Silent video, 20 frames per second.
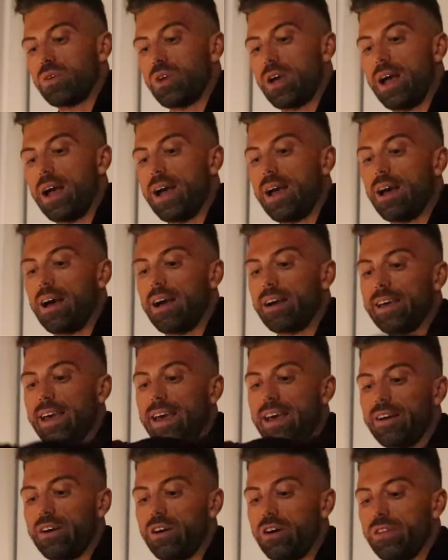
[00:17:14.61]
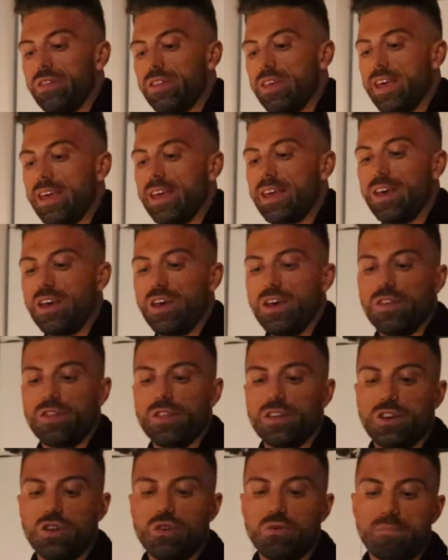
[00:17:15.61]
I've got the
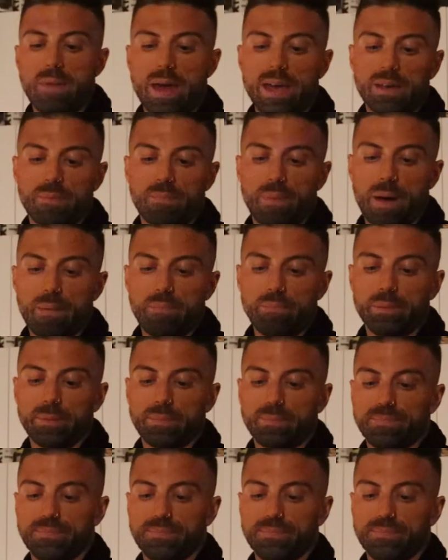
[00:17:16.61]
new Mega Pump.